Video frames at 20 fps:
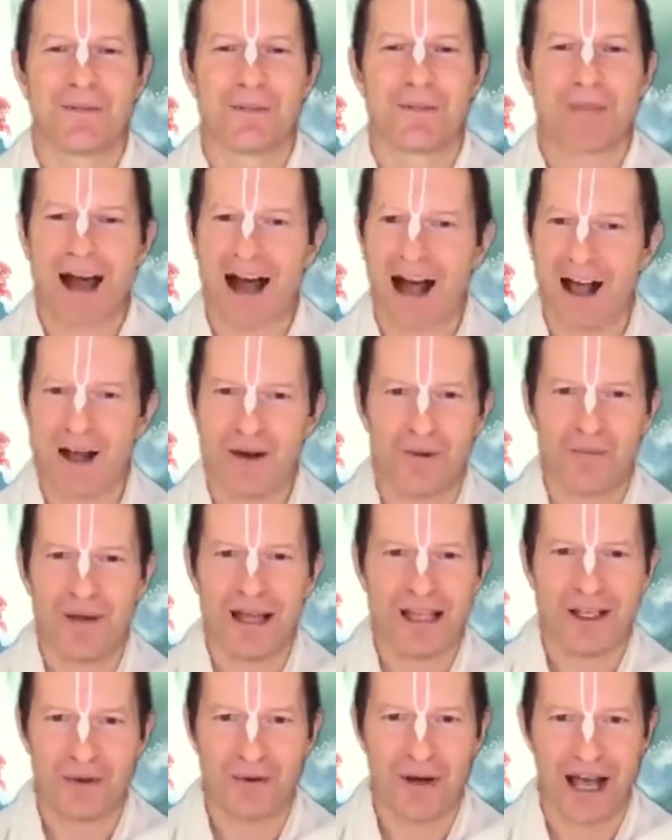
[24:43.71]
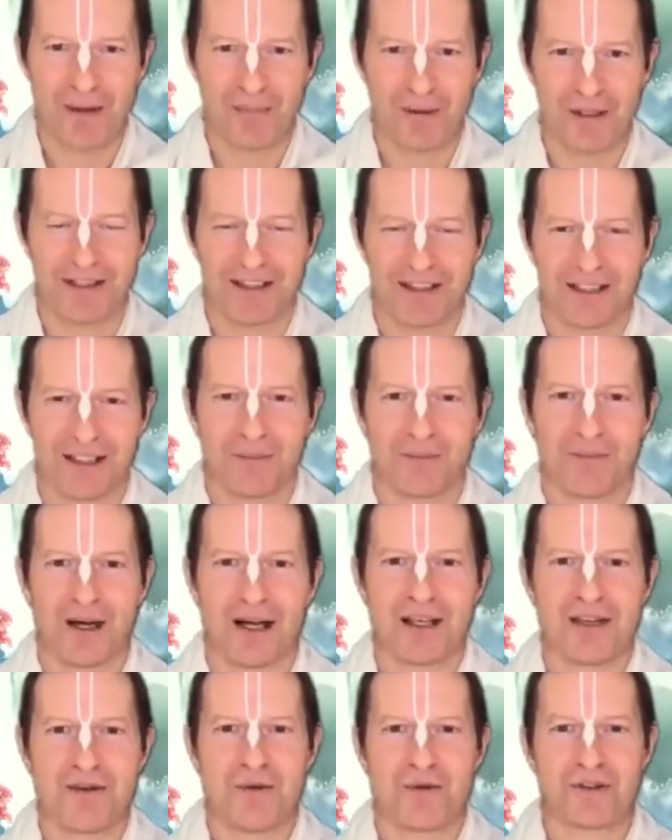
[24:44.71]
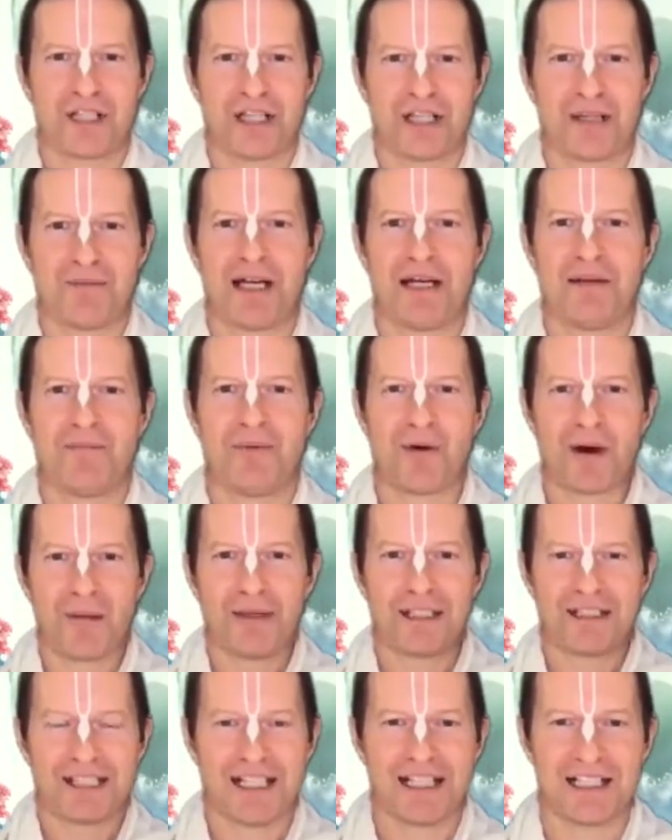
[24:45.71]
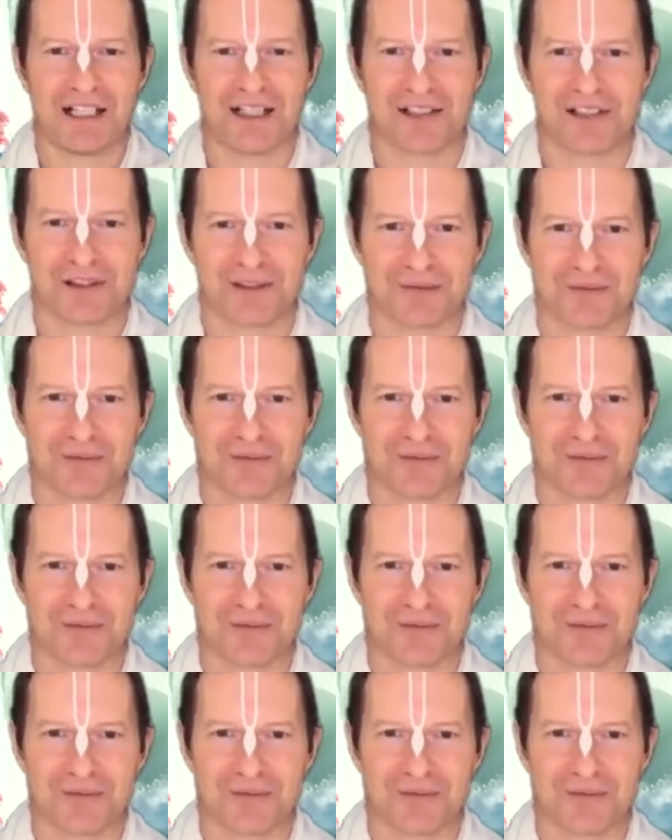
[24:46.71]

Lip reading: "I'll make you happy by using my Brahma Tejas."